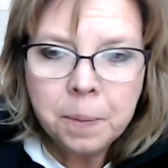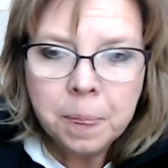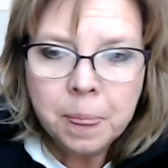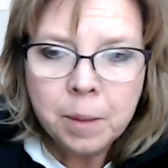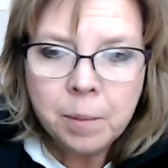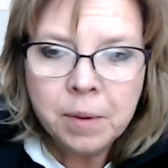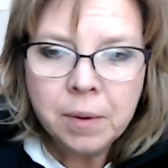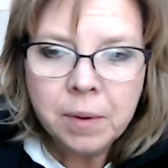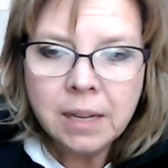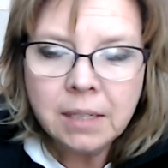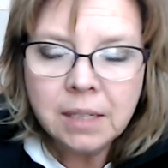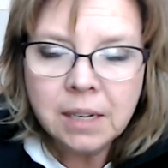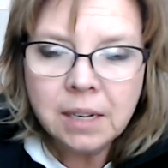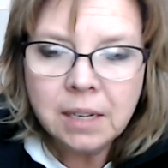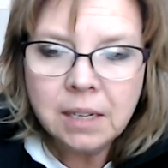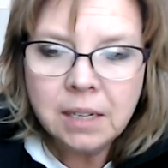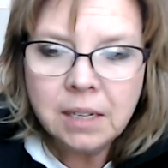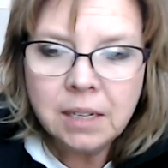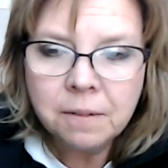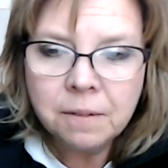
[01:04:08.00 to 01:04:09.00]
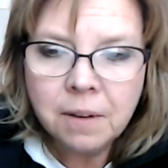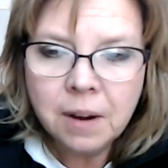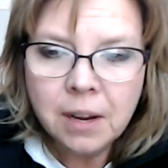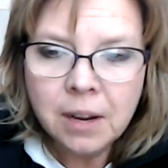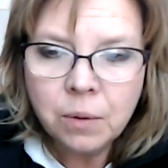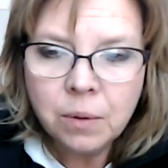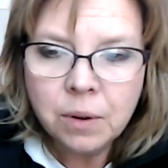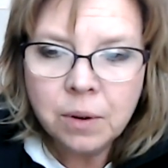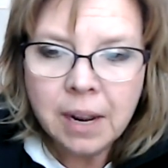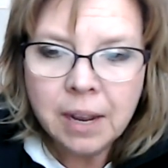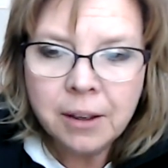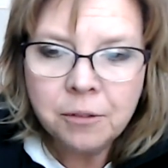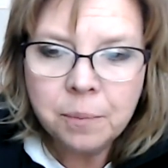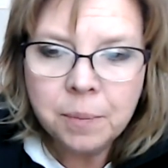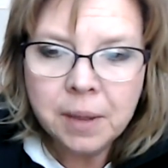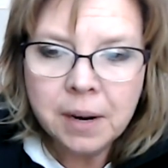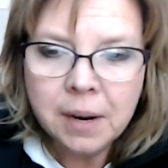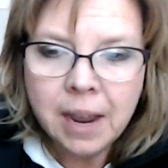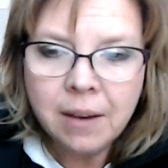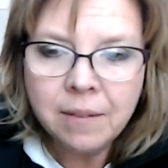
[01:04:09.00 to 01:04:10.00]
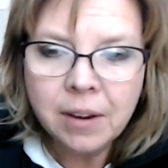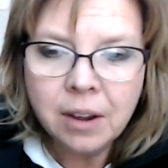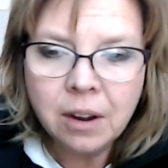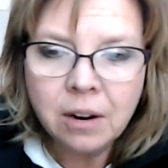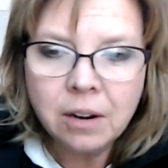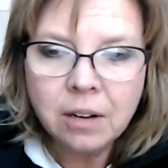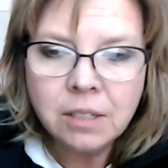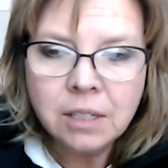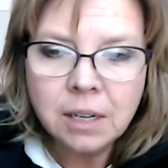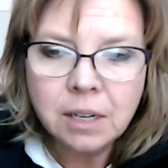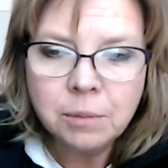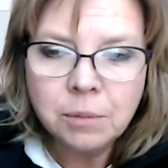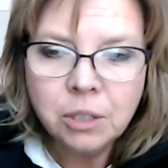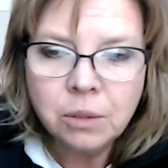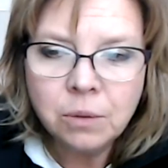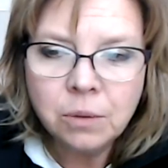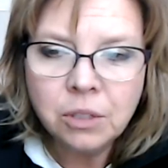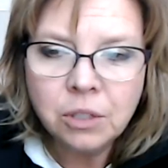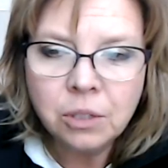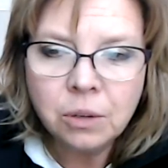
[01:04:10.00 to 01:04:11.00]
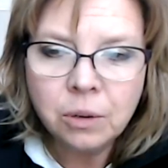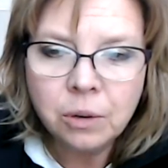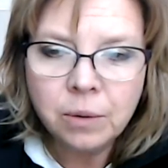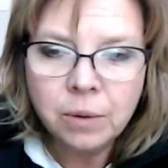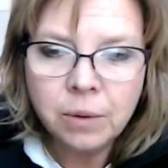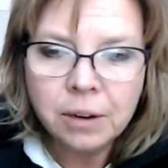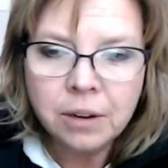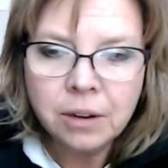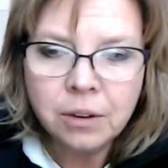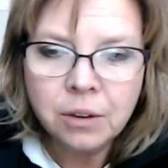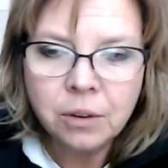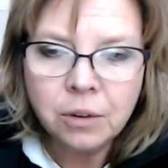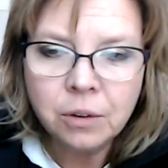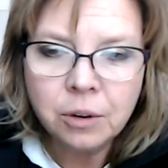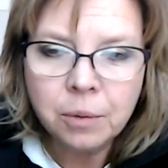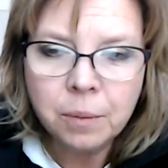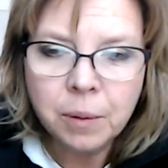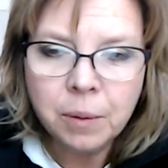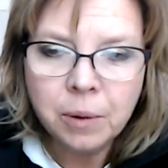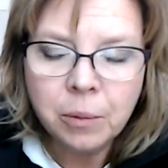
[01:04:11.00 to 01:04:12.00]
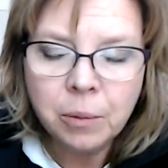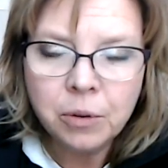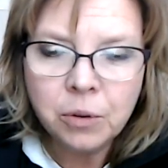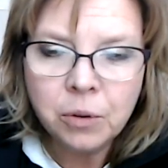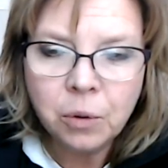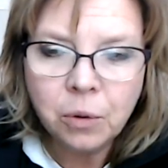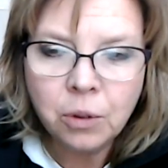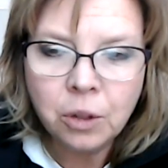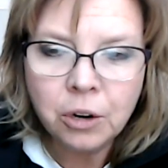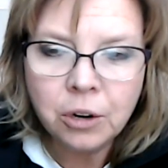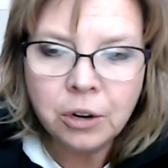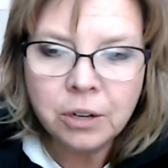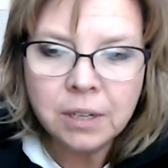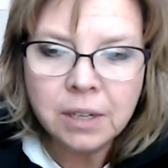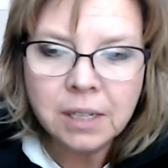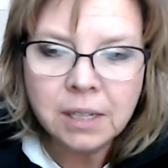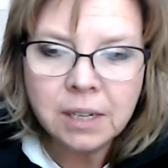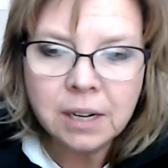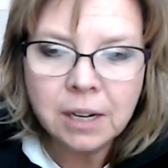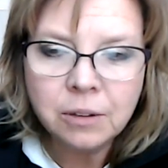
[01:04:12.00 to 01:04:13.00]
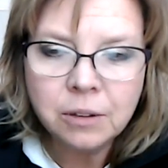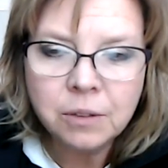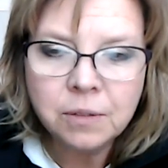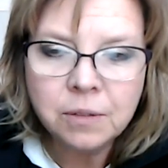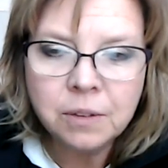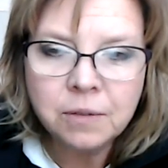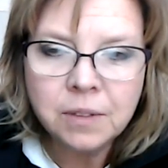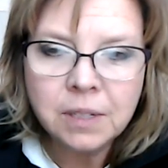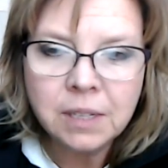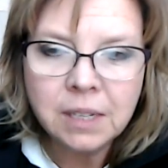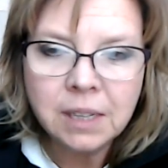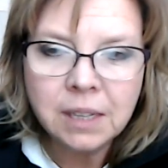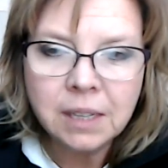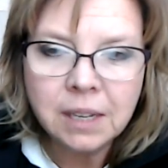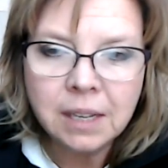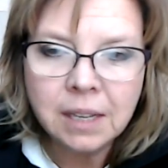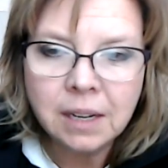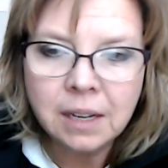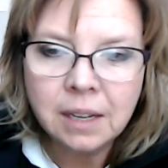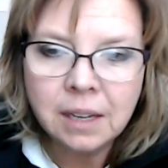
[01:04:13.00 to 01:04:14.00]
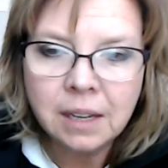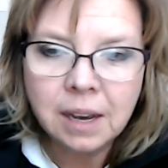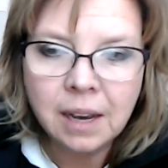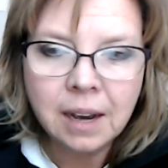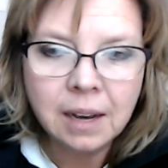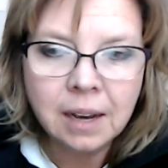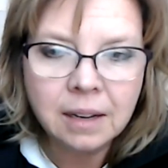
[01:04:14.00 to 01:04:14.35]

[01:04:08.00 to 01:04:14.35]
Mackenzie, I need to find one. I have been having a hard time doing so around here. The group I went with no longer does it. I was 15 then. Yeah.